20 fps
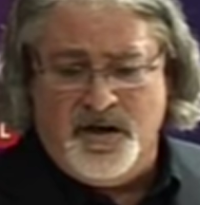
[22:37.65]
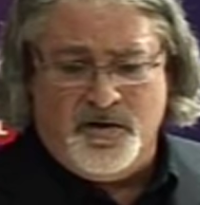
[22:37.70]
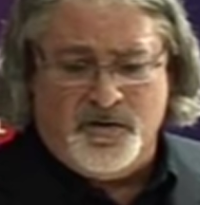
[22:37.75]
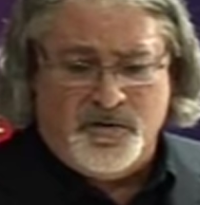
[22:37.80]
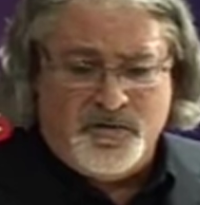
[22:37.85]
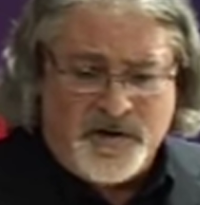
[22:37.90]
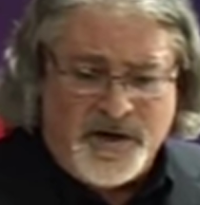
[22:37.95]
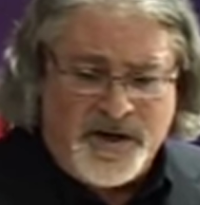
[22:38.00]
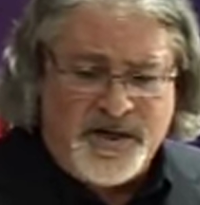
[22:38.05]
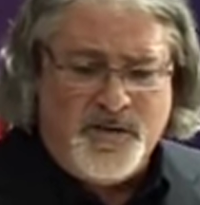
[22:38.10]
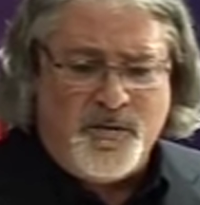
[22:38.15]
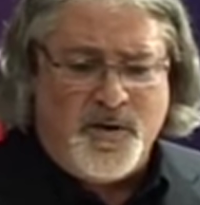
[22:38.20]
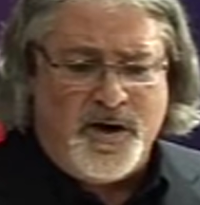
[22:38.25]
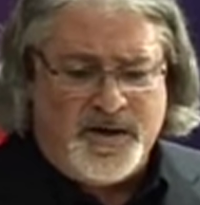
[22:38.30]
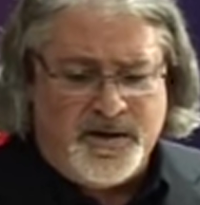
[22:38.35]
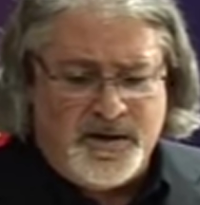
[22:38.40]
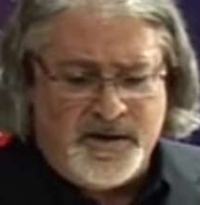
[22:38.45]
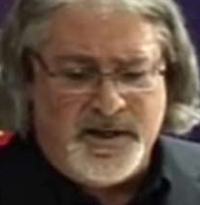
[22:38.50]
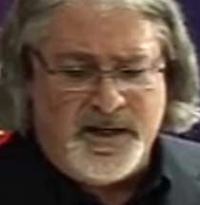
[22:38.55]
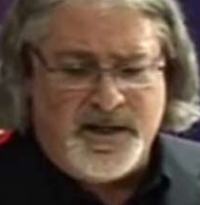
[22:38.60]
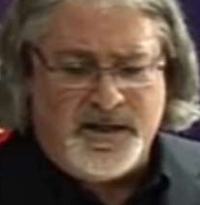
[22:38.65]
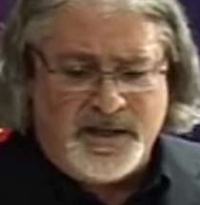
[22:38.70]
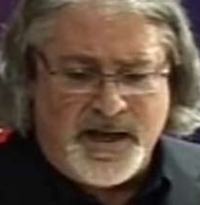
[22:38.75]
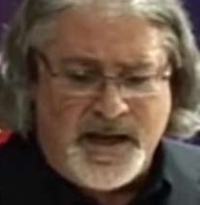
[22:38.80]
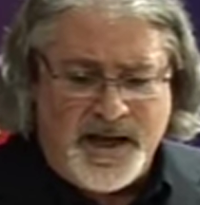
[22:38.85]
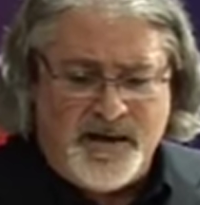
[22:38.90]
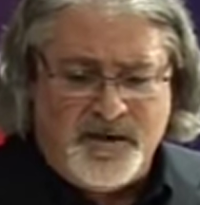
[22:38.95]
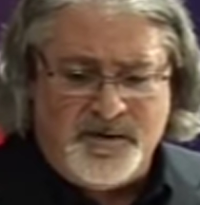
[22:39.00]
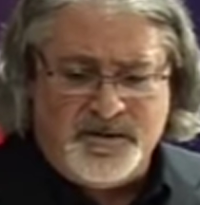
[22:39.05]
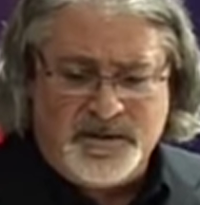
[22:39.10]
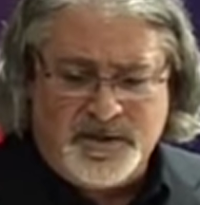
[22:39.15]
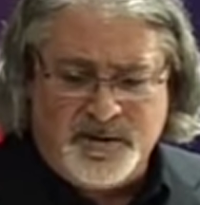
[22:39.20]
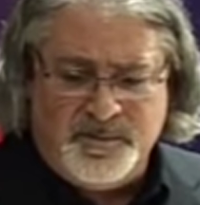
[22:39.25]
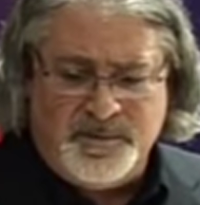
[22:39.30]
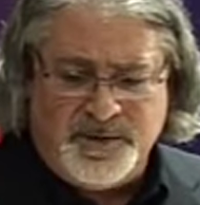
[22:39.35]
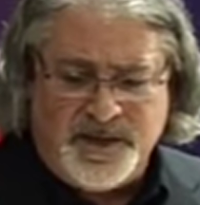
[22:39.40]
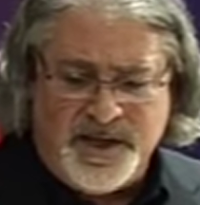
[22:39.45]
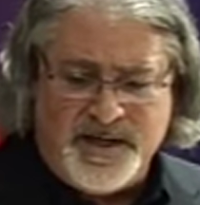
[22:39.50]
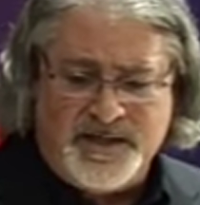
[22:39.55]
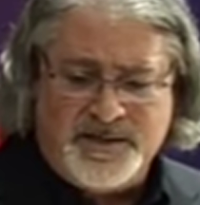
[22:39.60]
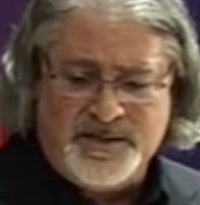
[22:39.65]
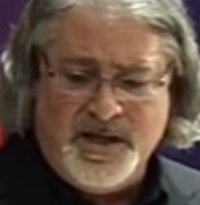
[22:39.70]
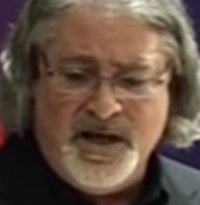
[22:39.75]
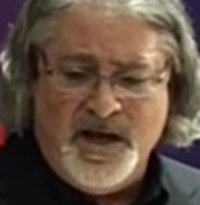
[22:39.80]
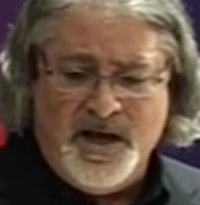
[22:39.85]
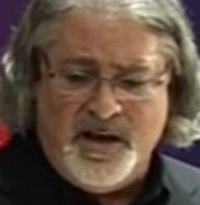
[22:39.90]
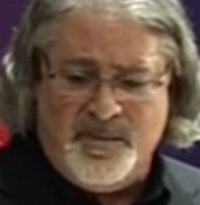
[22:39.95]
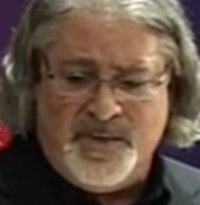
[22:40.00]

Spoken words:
Already one could hear loud complaints